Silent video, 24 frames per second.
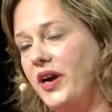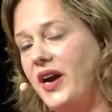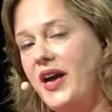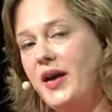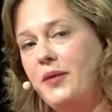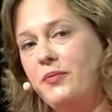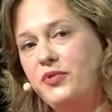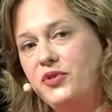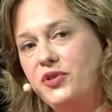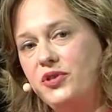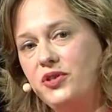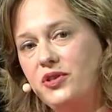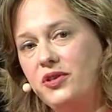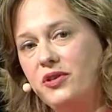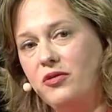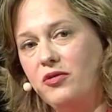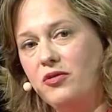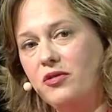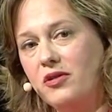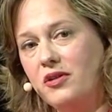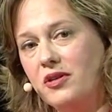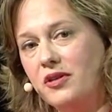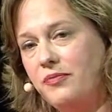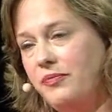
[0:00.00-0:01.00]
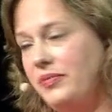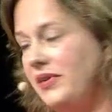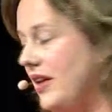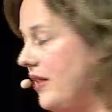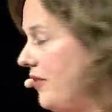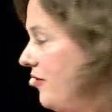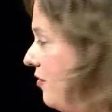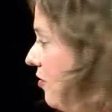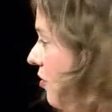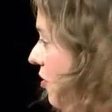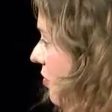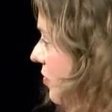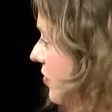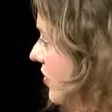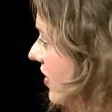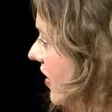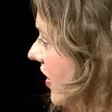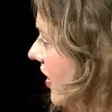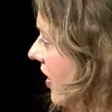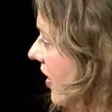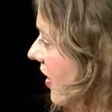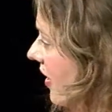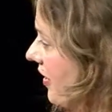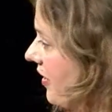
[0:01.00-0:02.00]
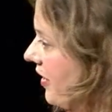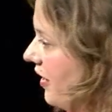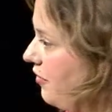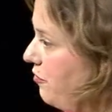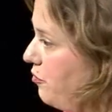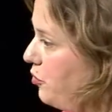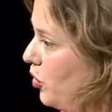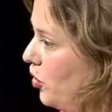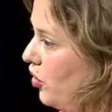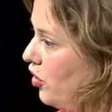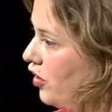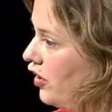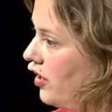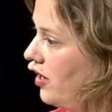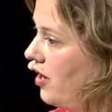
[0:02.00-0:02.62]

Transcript: apps or platforms, they've born